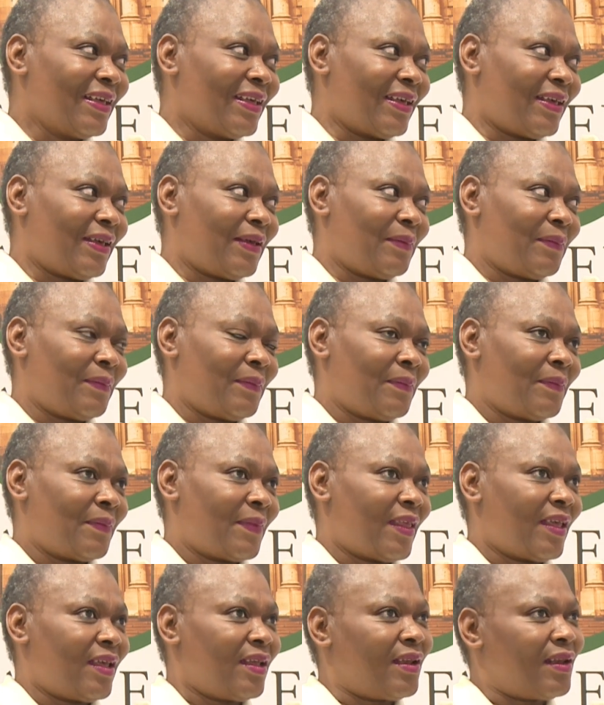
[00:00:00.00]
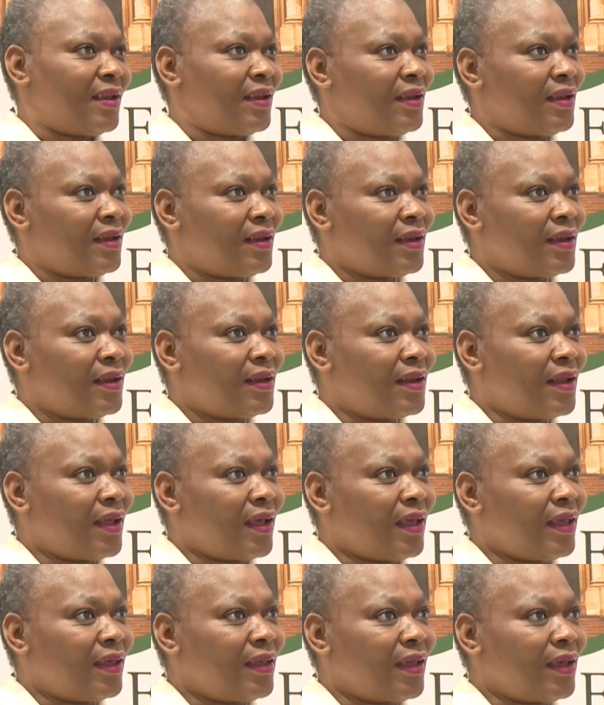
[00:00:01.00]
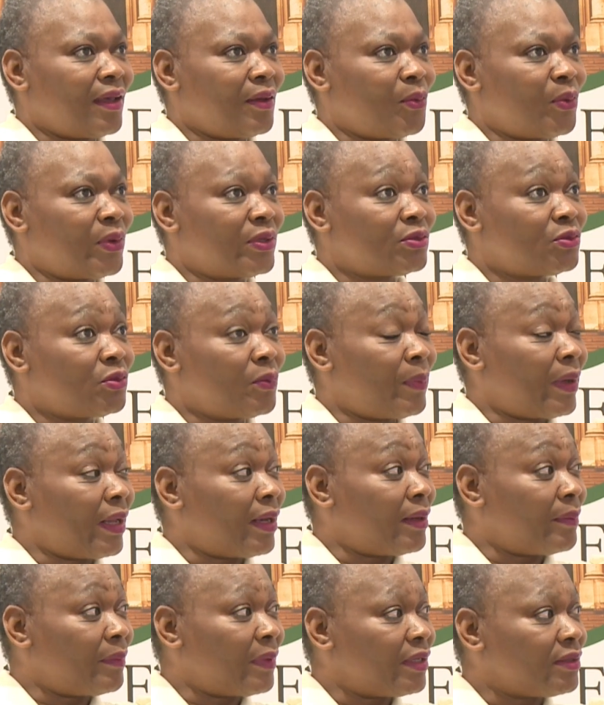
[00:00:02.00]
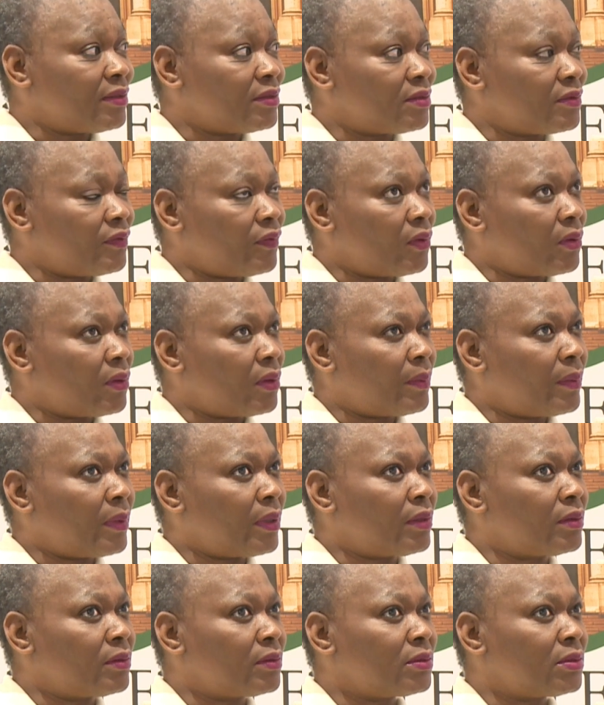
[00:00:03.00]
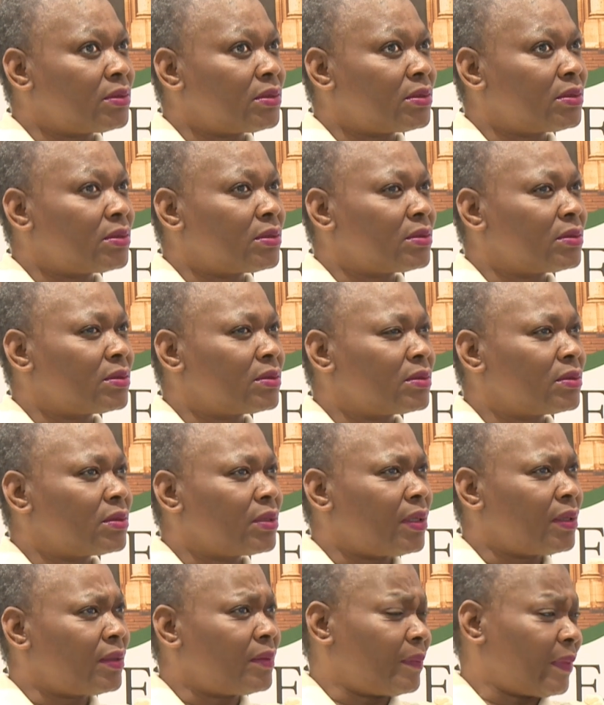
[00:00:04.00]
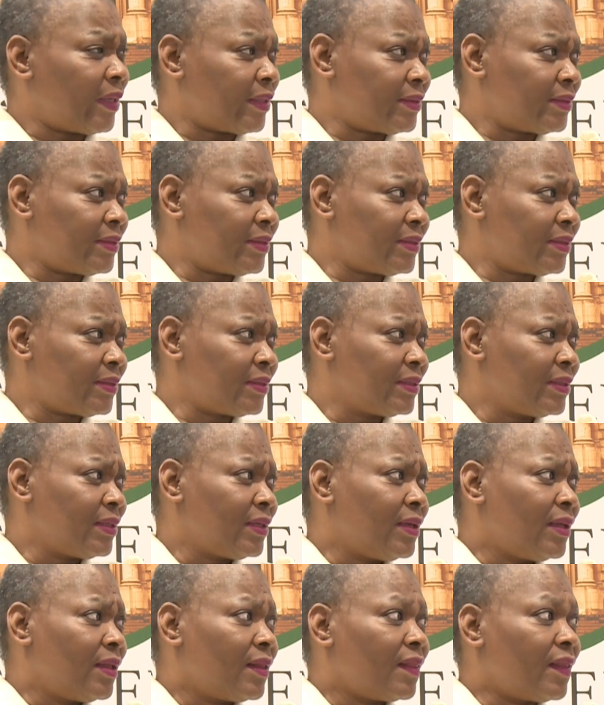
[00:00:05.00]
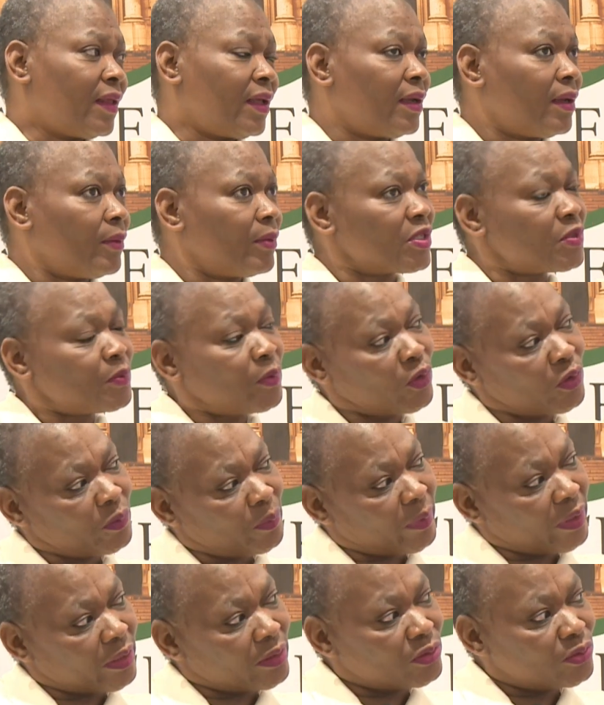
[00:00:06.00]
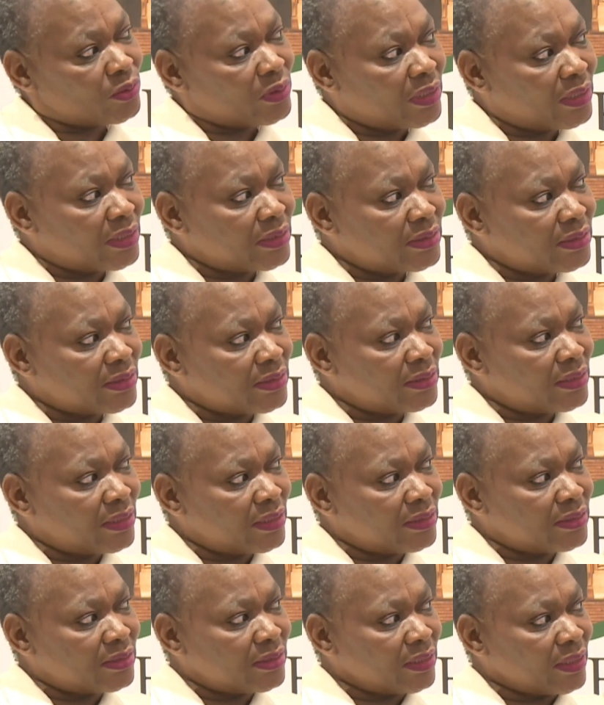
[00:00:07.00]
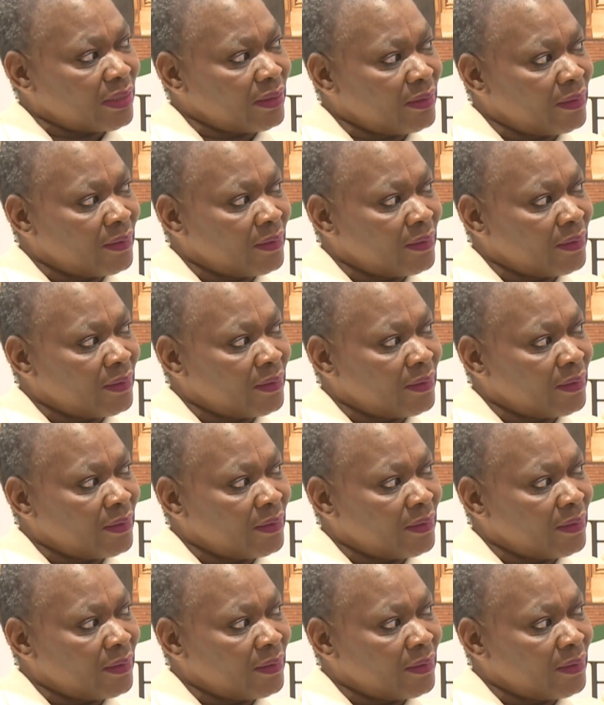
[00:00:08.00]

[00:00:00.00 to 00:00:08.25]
Then I went to Parliament for about 8 months. Then I was brought back to the legislature.